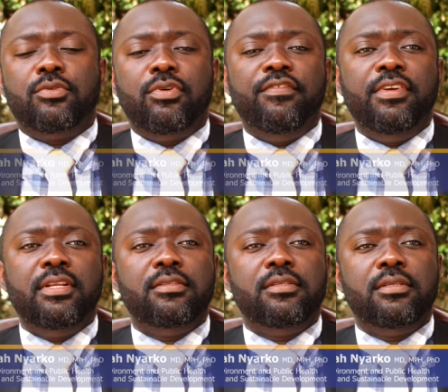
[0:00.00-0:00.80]
has
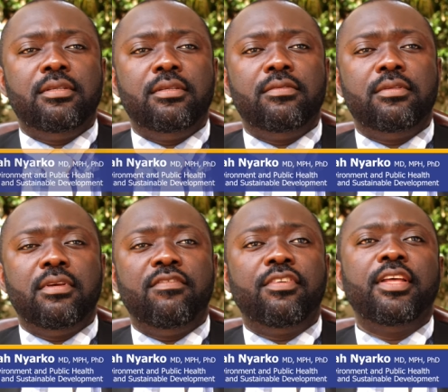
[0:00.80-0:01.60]
ravaged
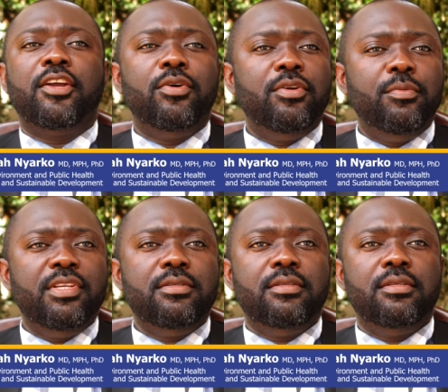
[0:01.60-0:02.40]
several
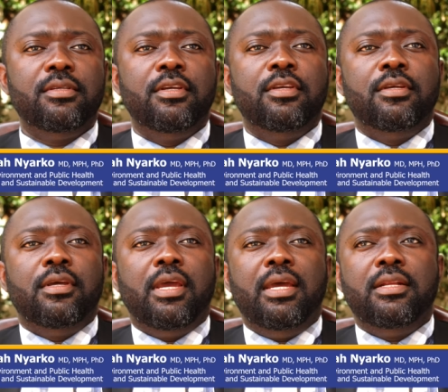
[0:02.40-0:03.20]
economies,
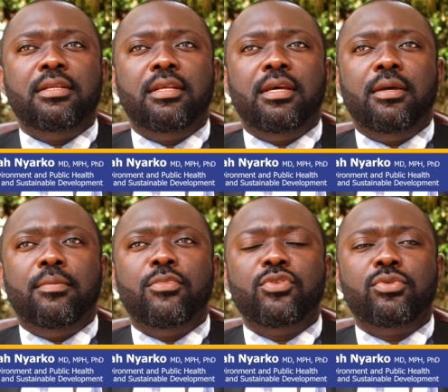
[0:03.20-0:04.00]
and
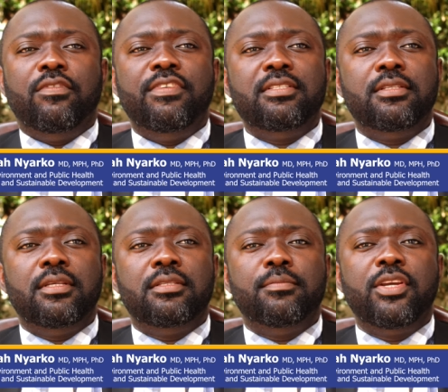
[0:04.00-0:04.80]
uh, most of it
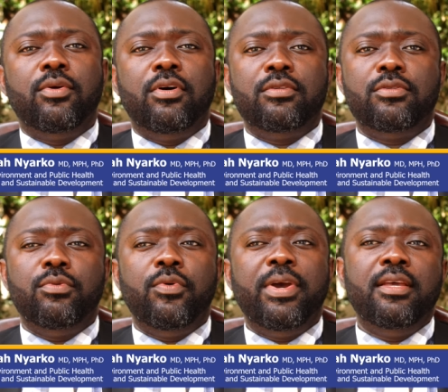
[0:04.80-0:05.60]
is
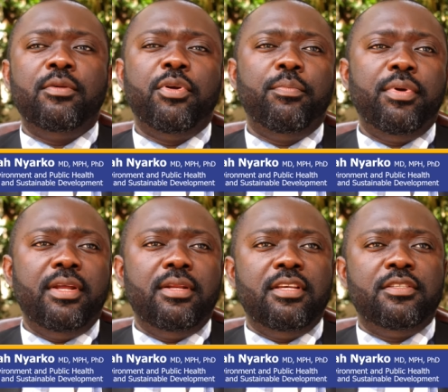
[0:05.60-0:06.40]
because we were ill
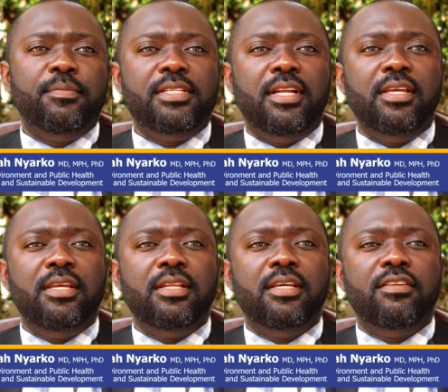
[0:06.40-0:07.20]
prepared,
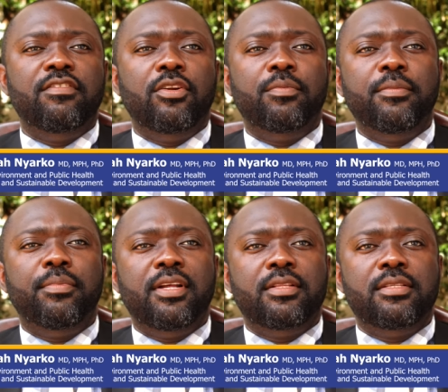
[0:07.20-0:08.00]
especially in the
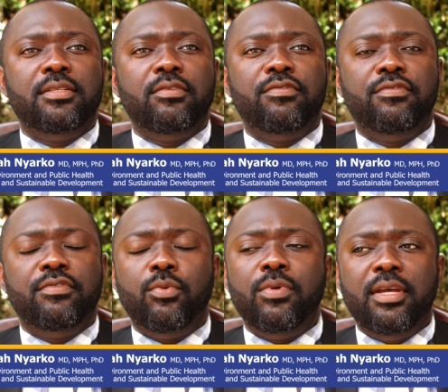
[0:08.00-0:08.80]
developing parts of
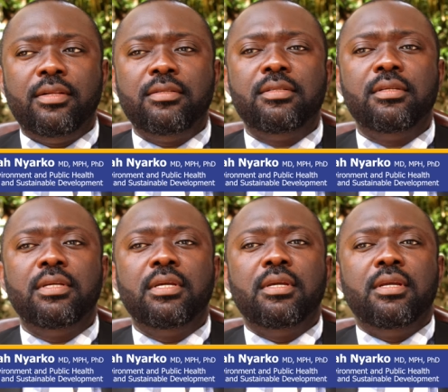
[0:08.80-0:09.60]
the world,
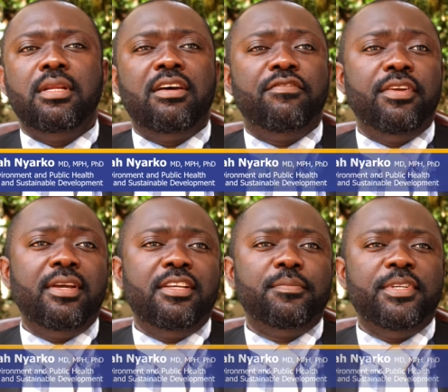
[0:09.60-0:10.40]
in
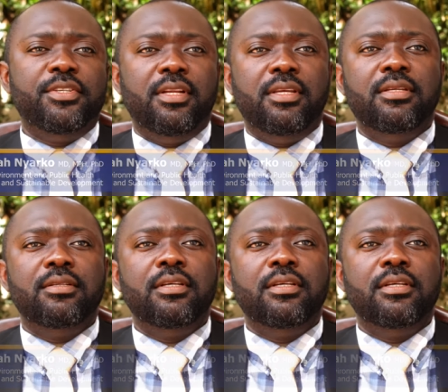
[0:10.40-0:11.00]
Africa especially.